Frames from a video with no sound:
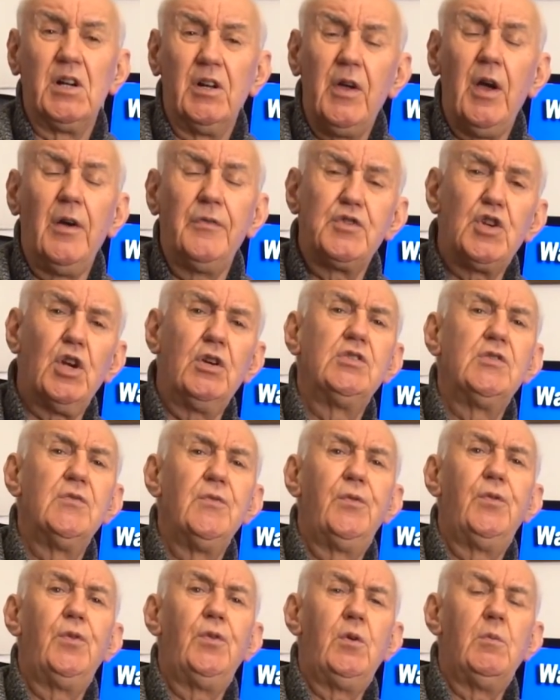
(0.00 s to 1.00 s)
I've chosen
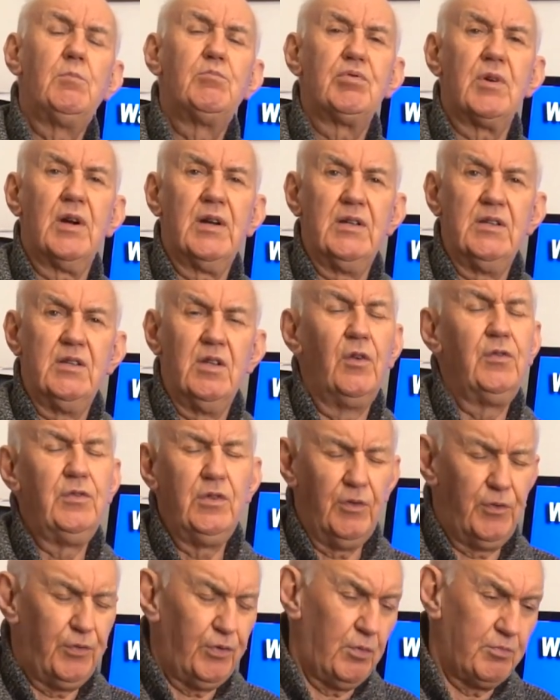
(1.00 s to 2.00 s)
four brand, oh,
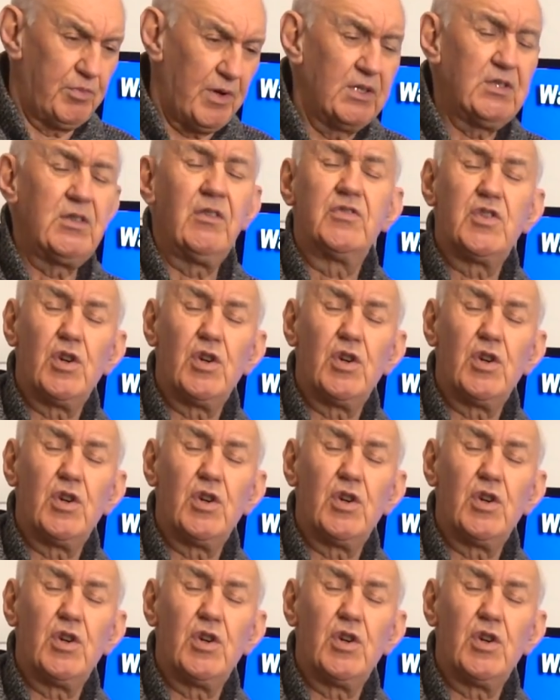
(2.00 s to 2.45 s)
not four brands, I've